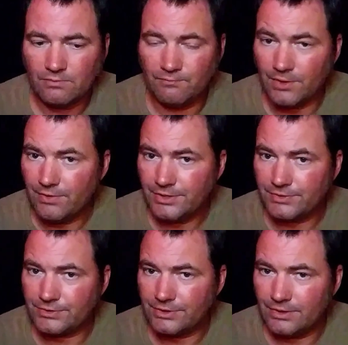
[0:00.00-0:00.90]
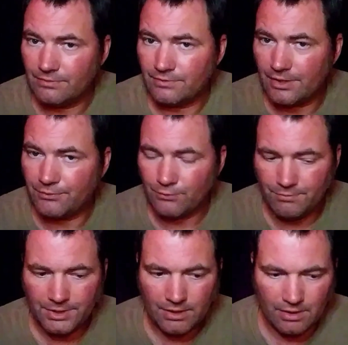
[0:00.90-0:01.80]
Very interesting. That threw
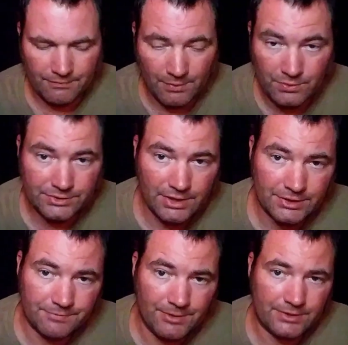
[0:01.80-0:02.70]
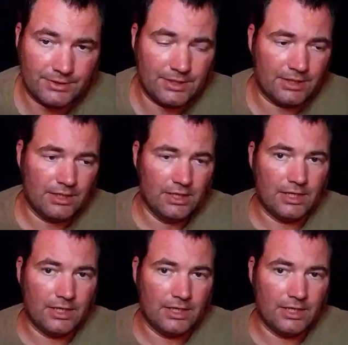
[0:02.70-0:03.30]
me off. I was not expecting that.